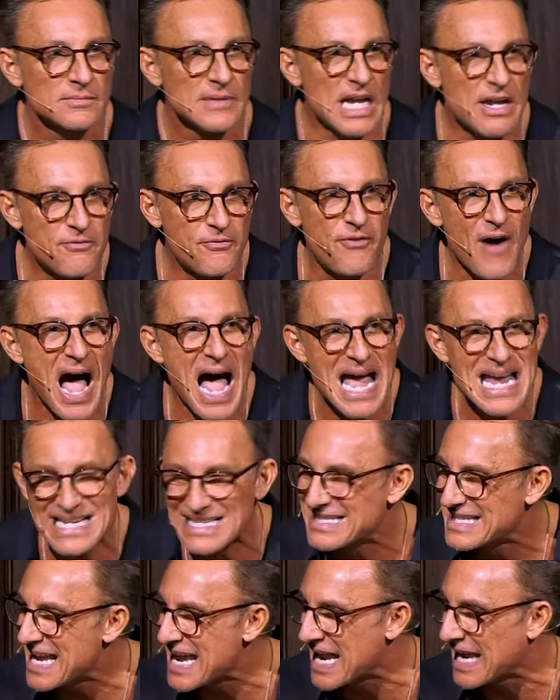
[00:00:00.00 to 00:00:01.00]

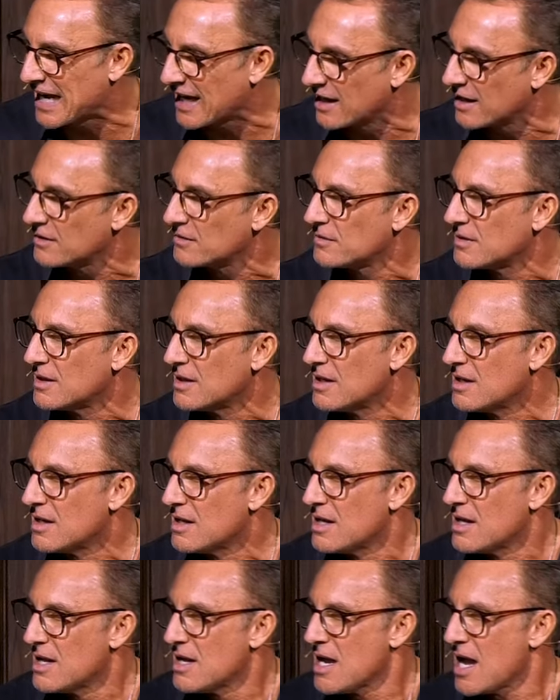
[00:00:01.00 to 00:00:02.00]
advising.
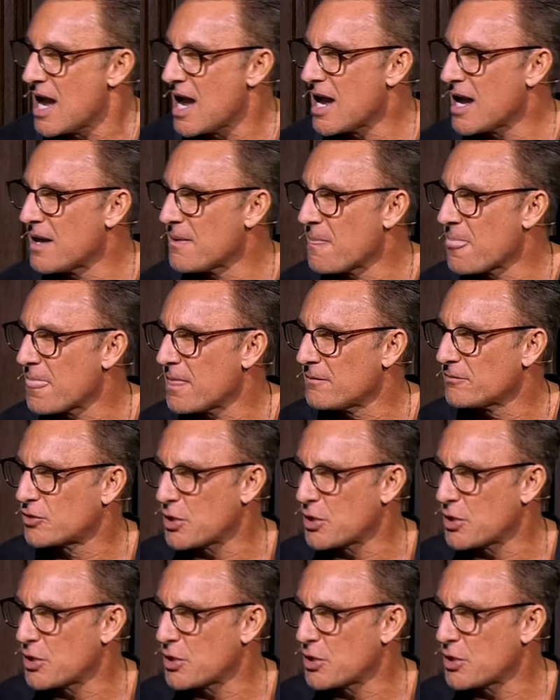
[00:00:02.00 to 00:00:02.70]
And